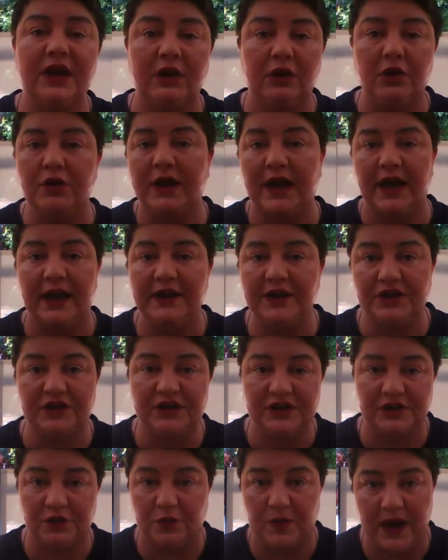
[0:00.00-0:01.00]

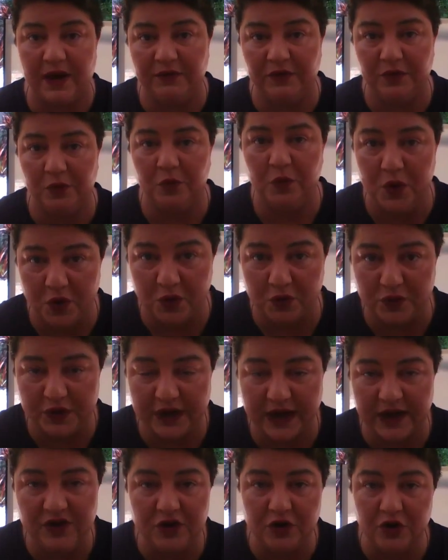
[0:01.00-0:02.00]
locations around the world,
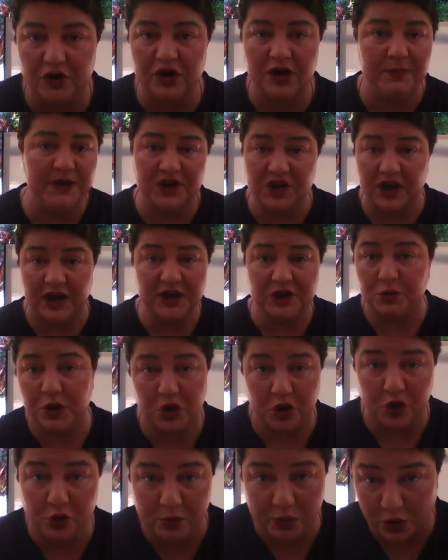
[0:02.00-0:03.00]
okay? You're not going to be chained to a
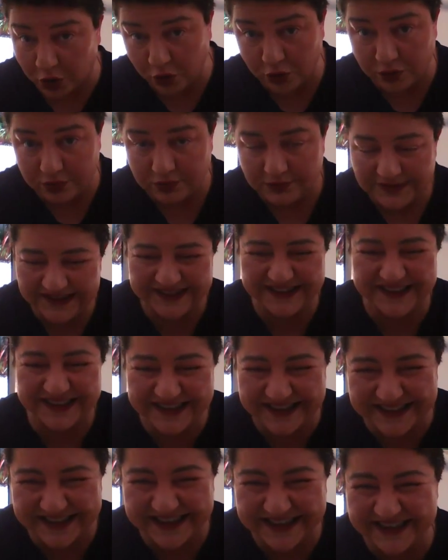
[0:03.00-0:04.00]
cubicle,
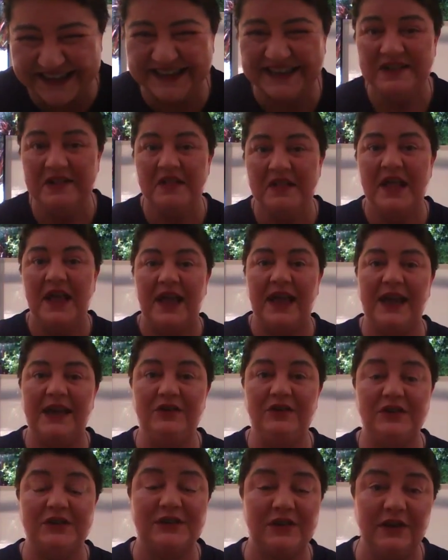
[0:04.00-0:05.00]

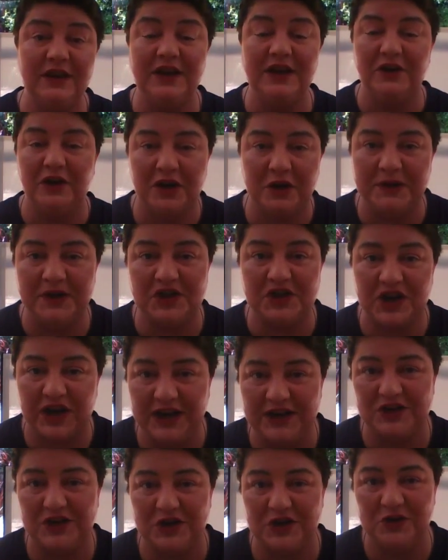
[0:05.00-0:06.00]
and you're certainly not going to be
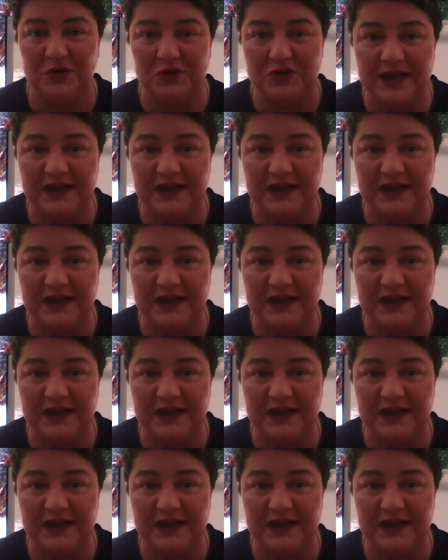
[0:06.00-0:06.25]
chained to your